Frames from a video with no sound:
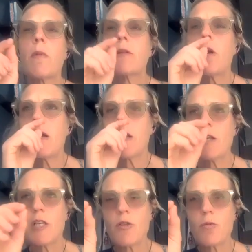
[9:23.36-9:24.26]
but no, I
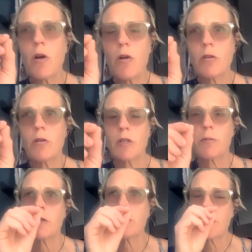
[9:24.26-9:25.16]
just want to hold on to it,
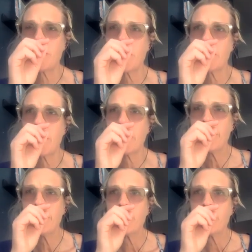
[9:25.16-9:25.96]
because I think that,